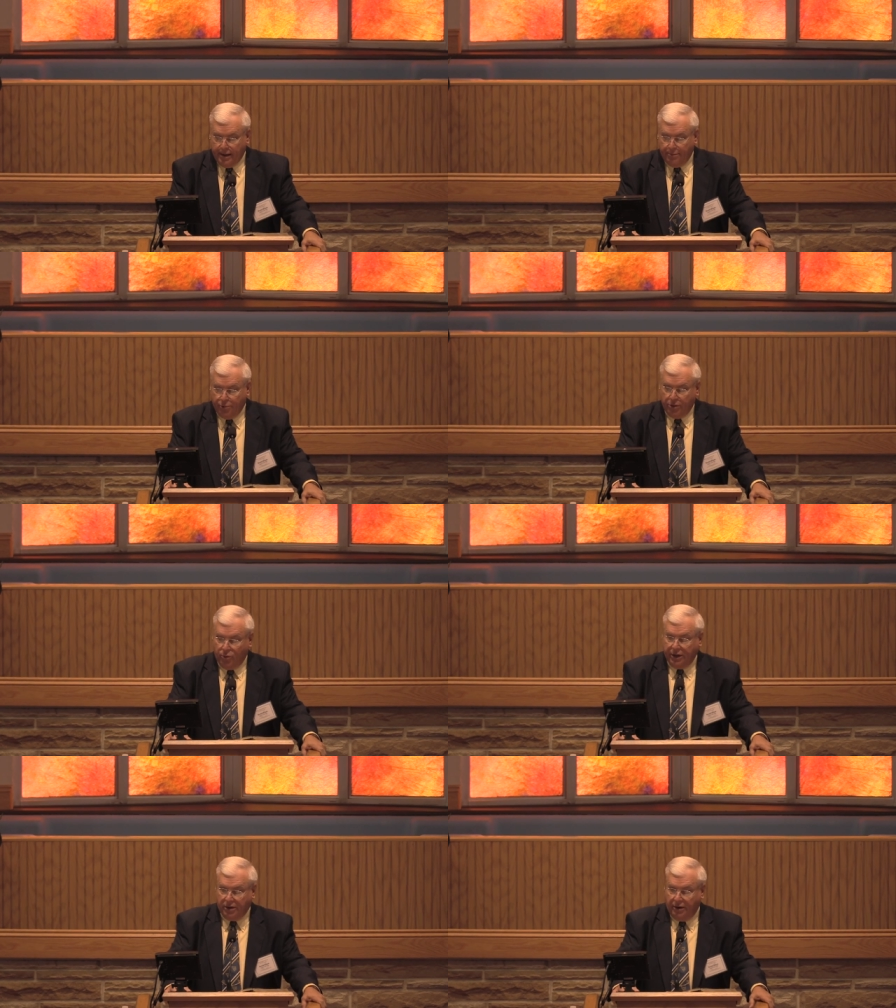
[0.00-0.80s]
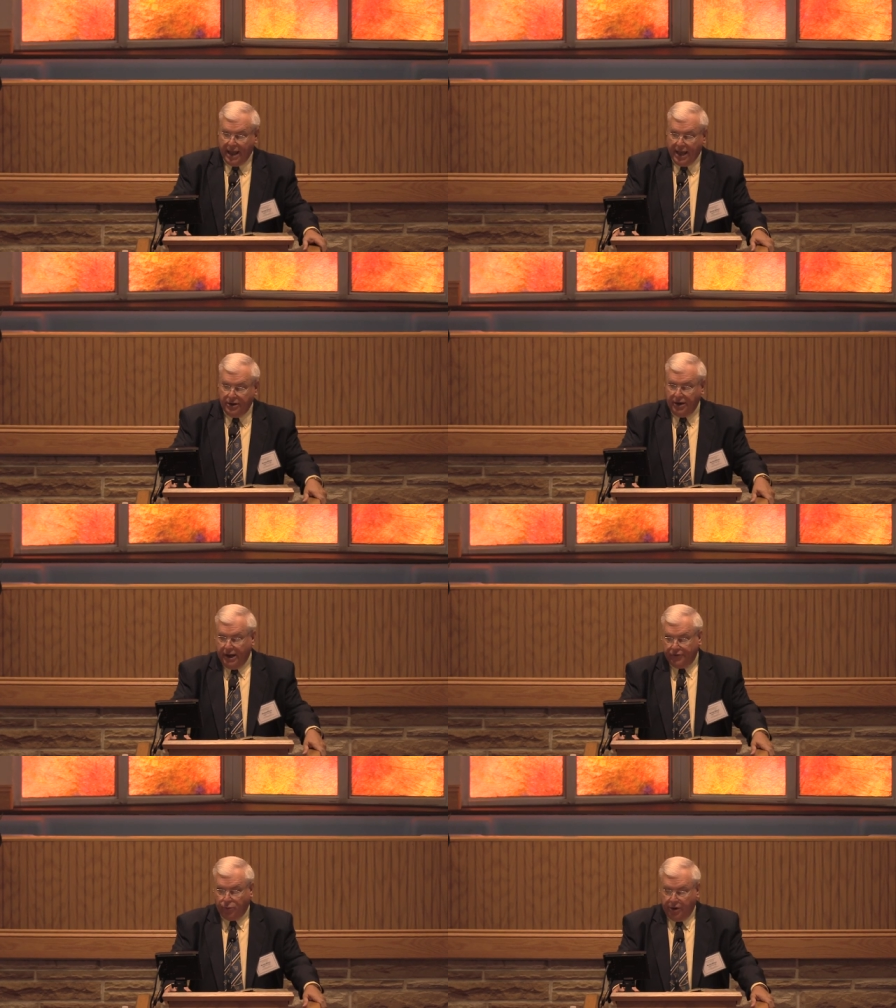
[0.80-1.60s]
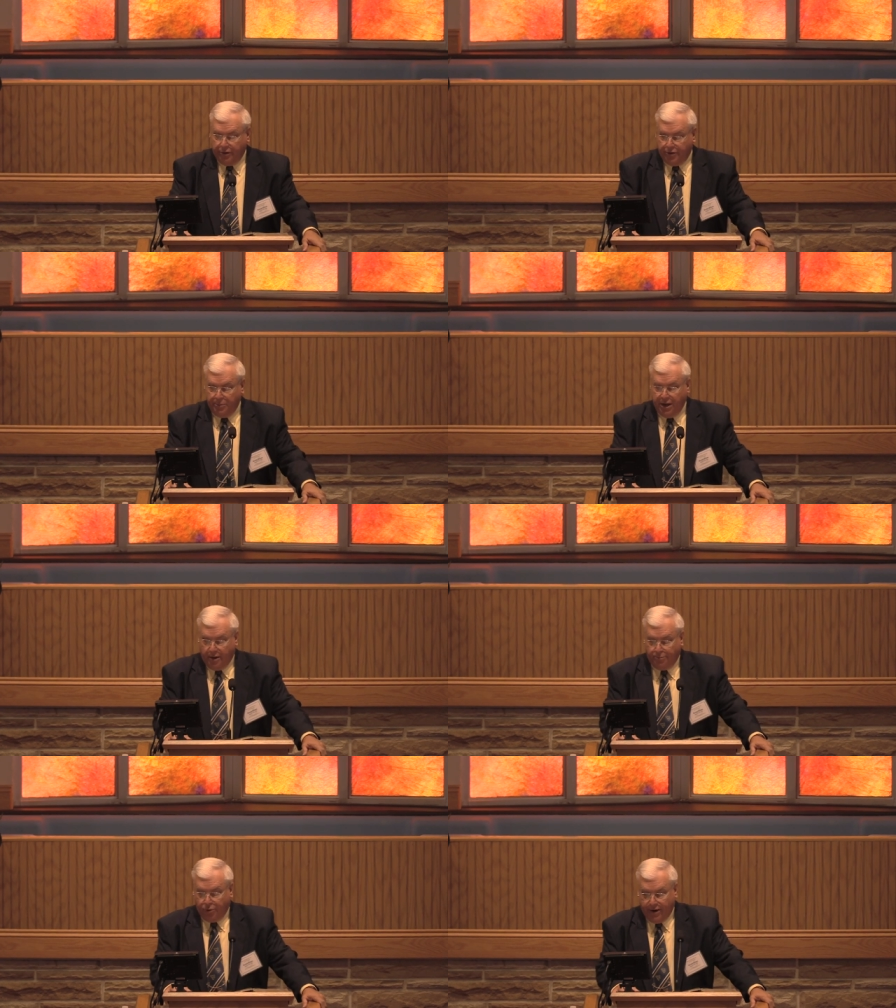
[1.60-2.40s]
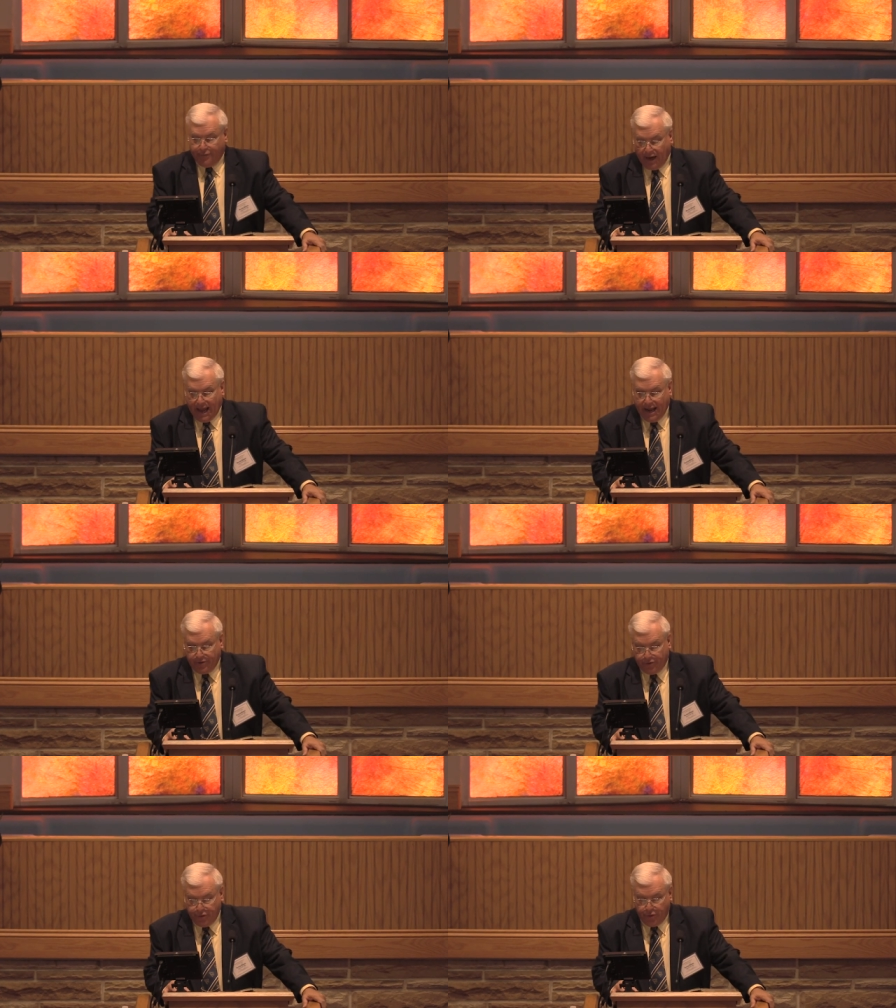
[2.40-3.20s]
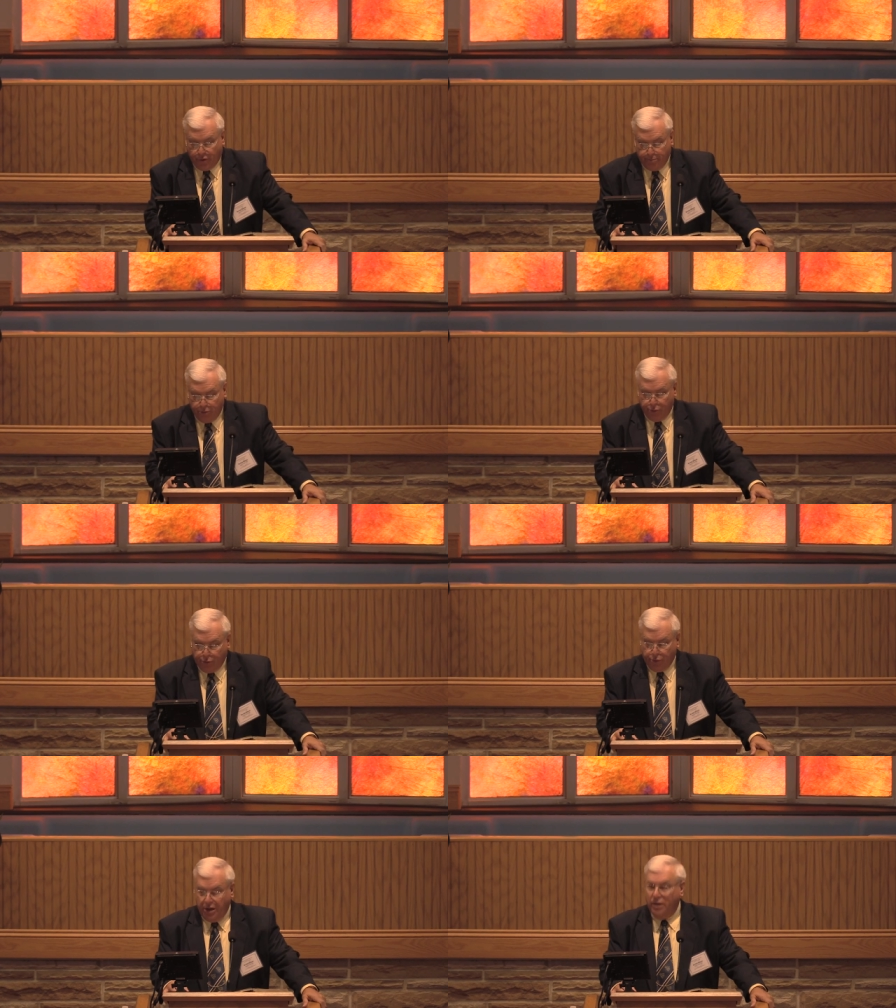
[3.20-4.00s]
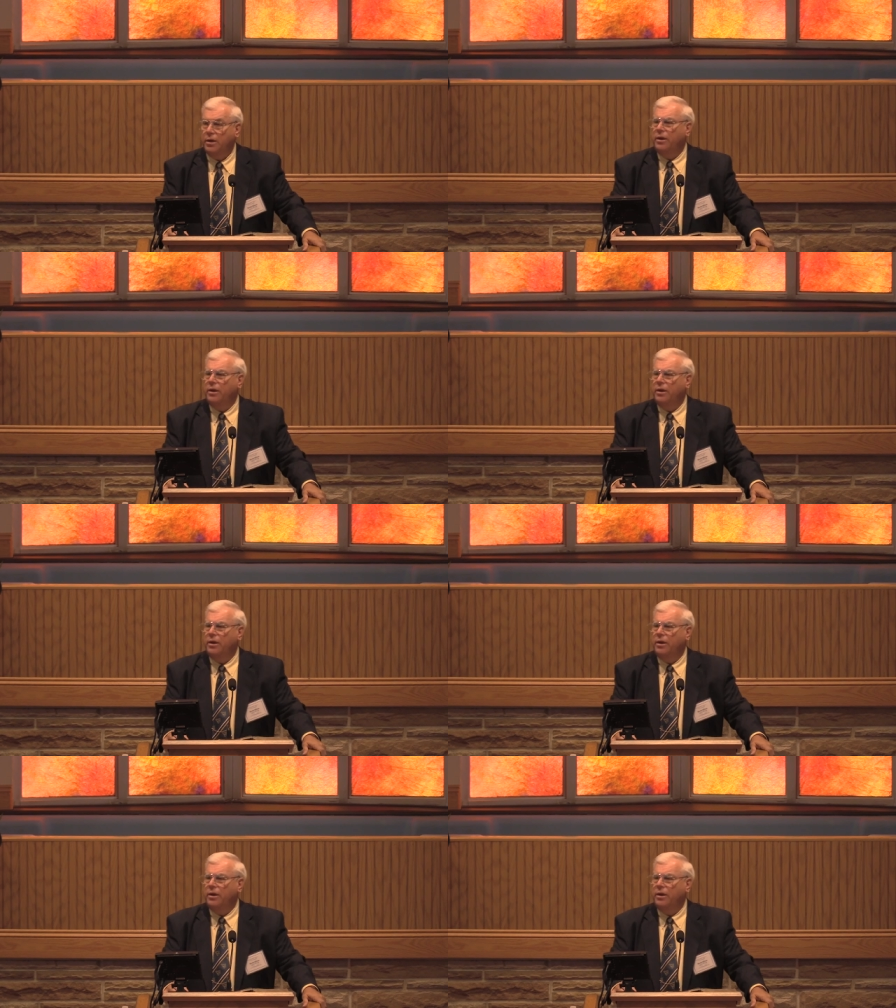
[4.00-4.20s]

And Brother Winkler added, yes, we are to be in a prayerful attitude or mood